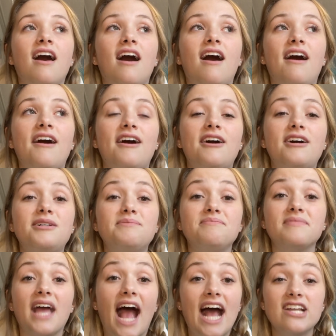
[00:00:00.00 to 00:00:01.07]

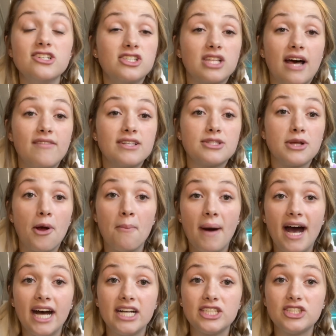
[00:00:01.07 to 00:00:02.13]
I just love it so
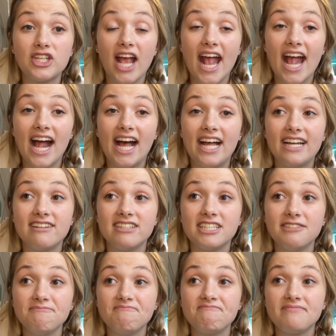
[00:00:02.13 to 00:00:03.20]
much, and
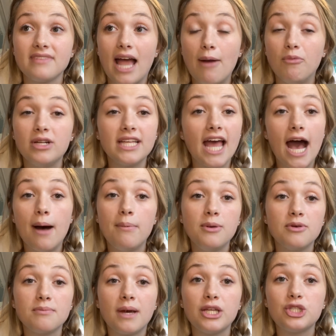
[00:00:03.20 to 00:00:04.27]
I'm really happy
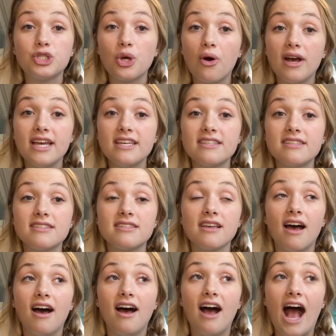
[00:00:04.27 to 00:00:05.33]
with my choice.
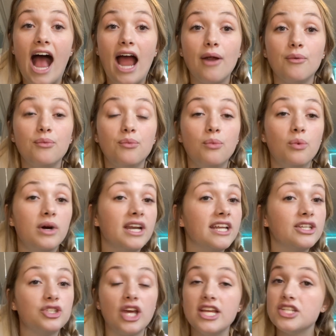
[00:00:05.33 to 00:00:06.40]
I
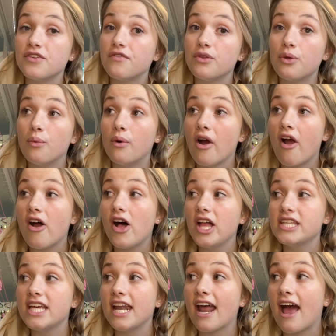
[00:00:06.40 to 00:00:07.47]
wouldn't change it for the
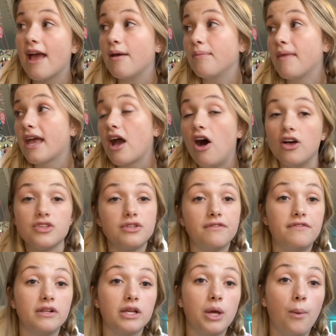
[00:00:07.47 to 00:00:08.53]
world, and I am like also
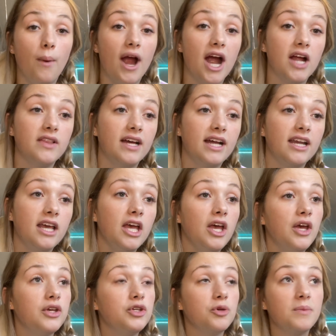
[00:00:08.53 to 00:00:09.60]
fully aware that
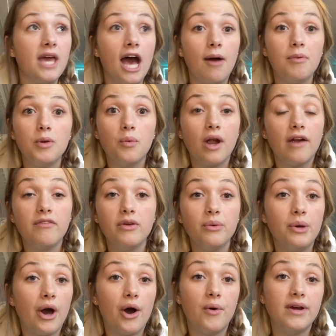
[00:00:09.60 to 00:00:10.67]
you'll be happy wherever you
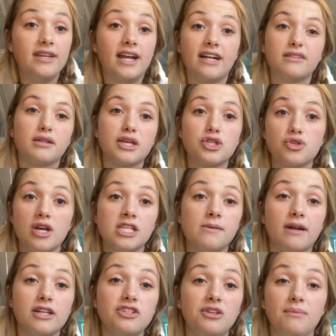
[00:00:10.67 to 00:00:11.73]
go and not to like stress
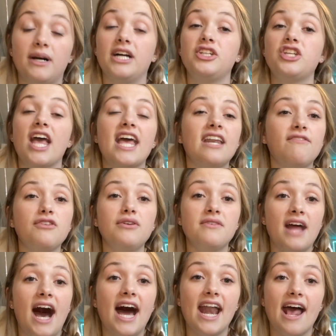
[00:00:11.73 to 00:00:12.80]
about it too much. And if you're
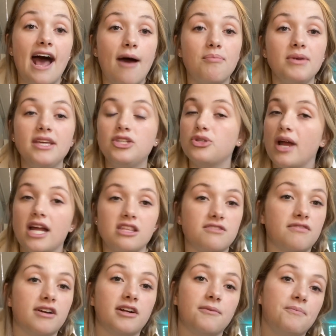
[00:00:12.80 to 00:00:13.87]
not happy,
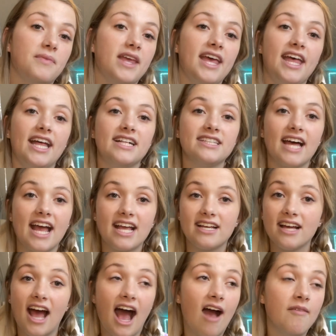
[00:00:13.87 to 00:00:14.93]
transfer. Like
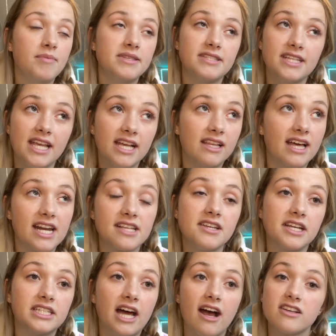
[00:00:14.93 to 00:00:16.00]
I've been seeing a lot of
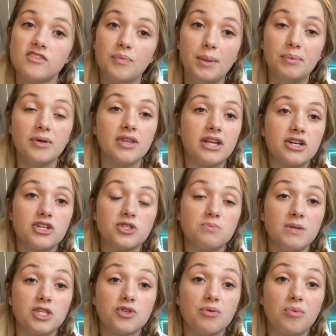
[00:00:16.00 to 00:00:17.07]
TikToks of people that are just
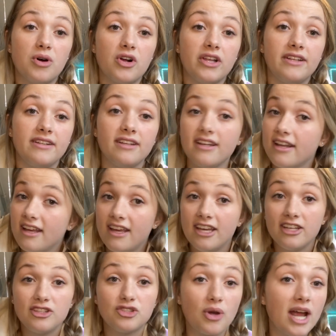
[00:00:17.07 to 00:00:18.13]
miserable and
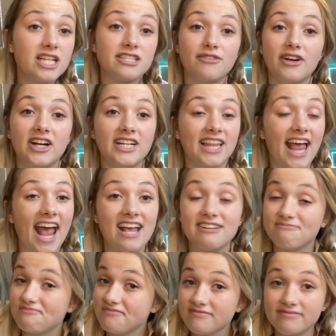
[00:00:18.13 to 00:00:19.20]
transfer. Like
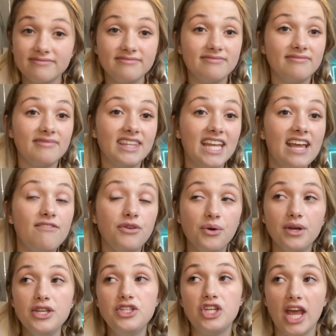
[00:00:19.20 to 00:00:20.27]
if you
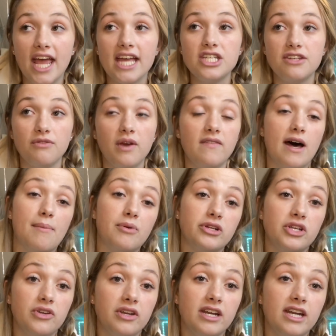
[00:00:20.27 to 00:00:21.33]
can change, if you have the
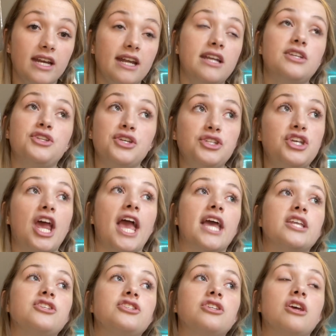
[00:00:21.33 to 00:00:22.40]
opportunity to
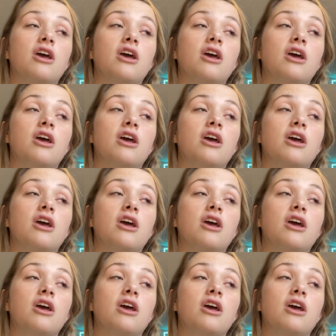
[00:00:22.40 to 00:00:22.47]
change